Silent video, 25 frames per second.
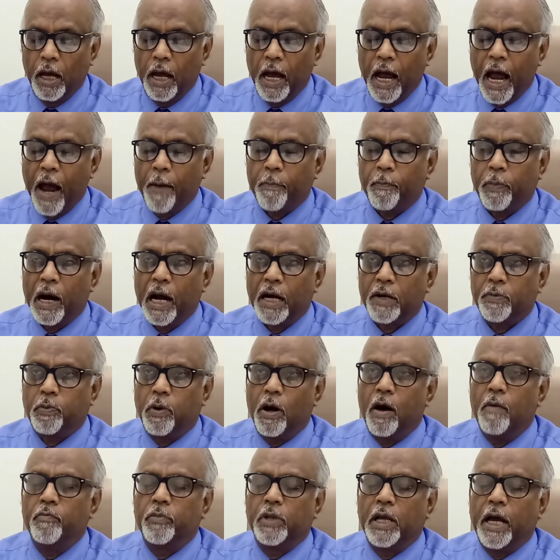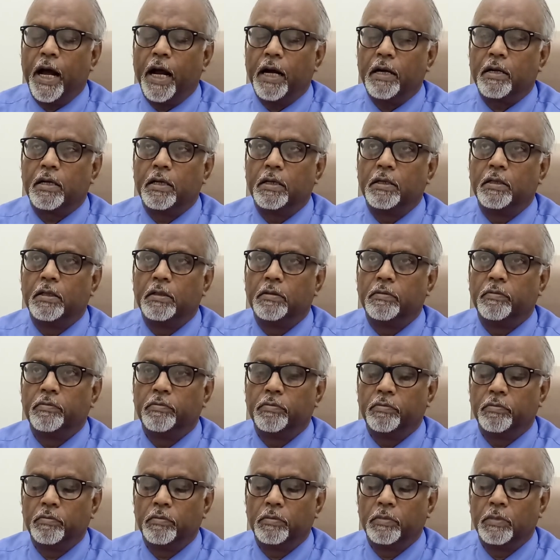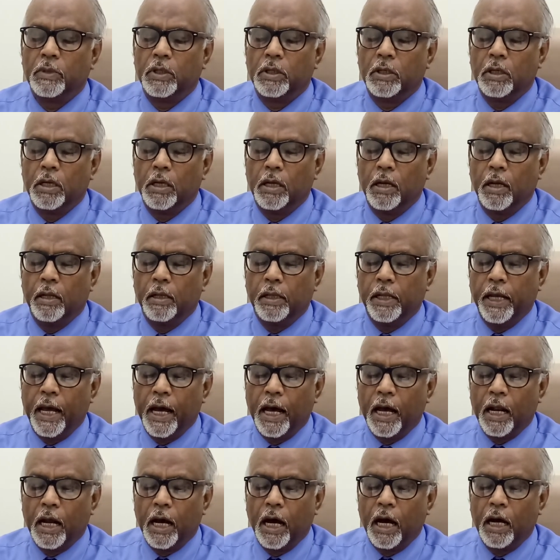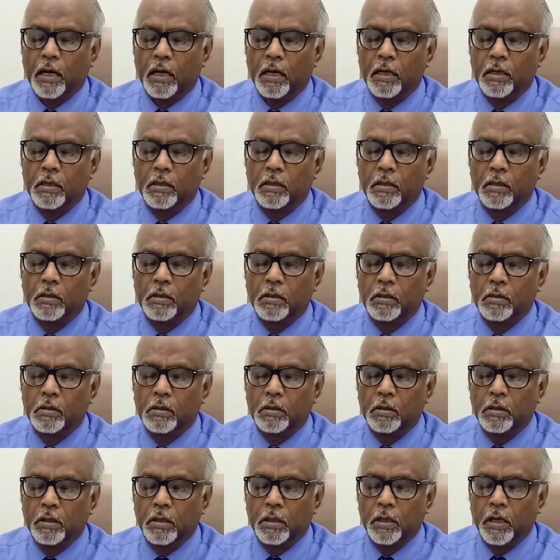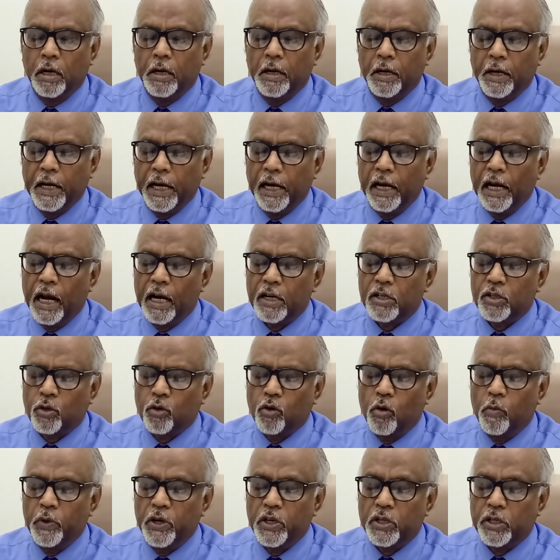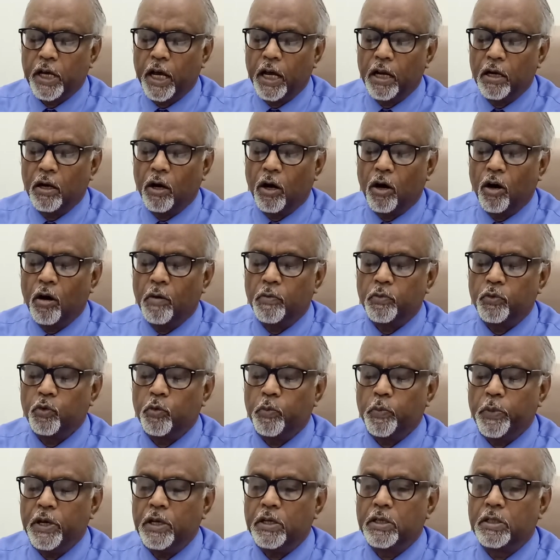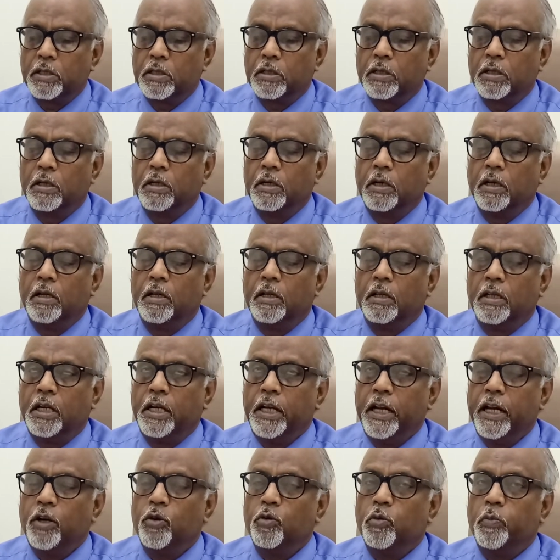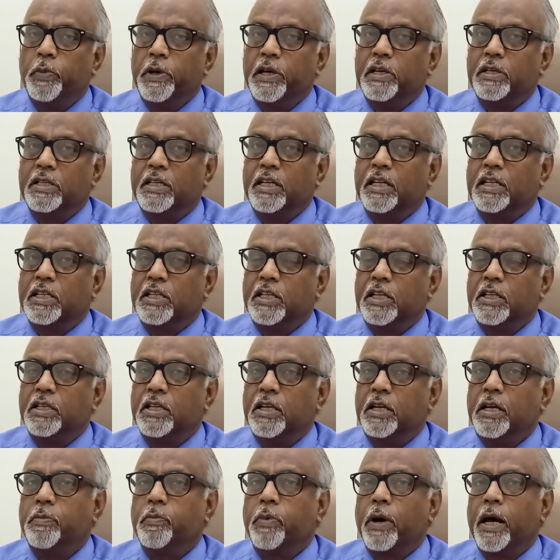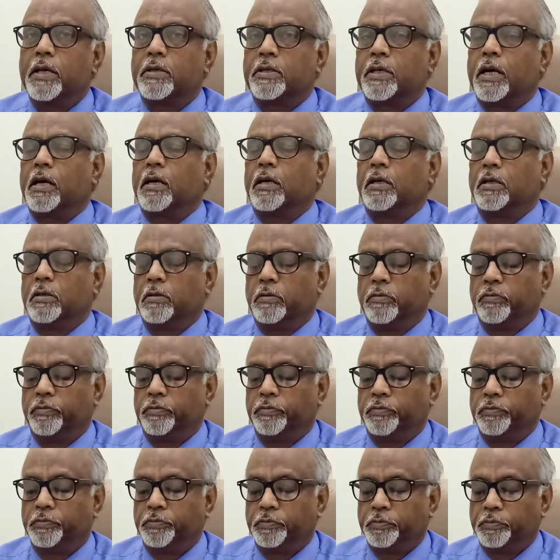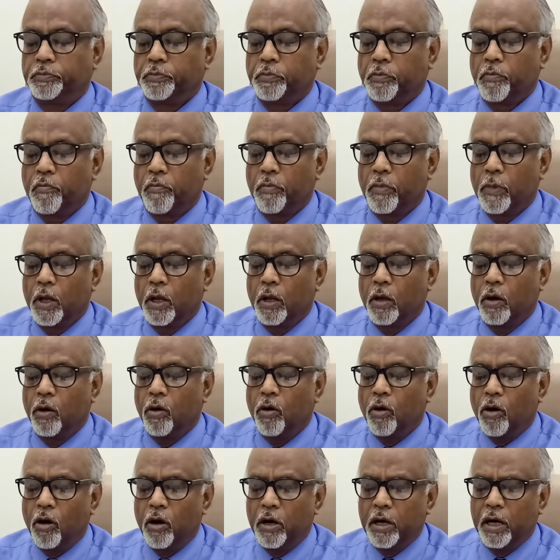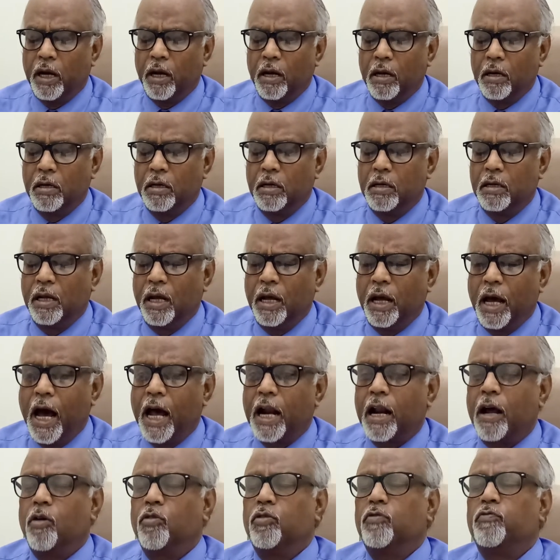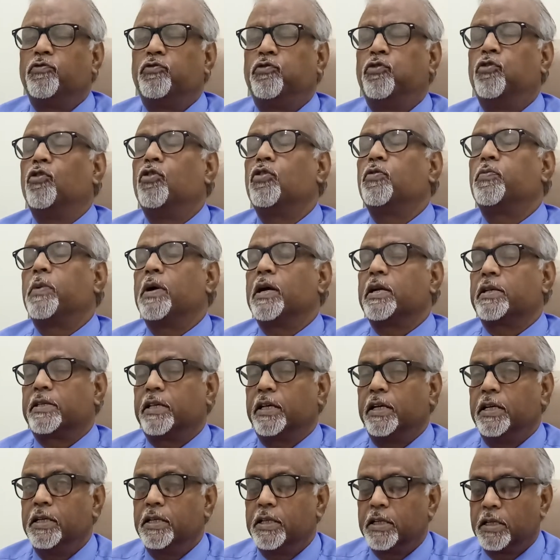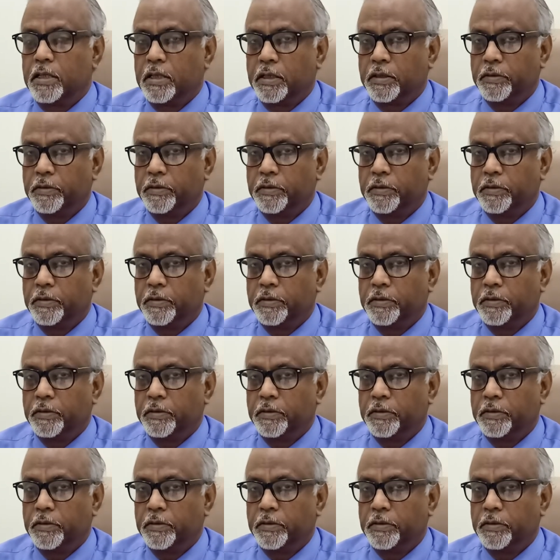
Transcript: Apart from that, there are dealers commission of rupees 3 rupees 63 paisa or around 4%.